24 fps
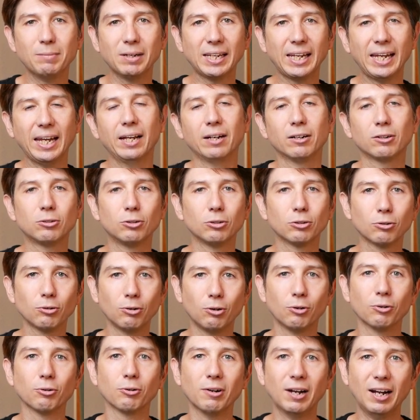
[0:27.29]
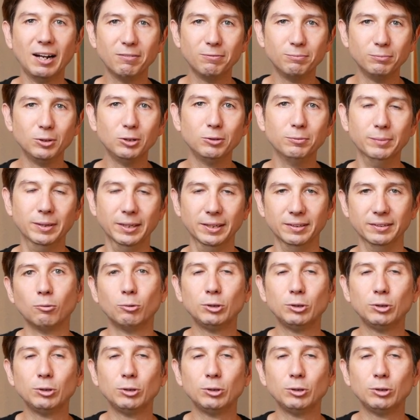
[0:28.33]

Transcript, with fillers: mechanical chronograph movement,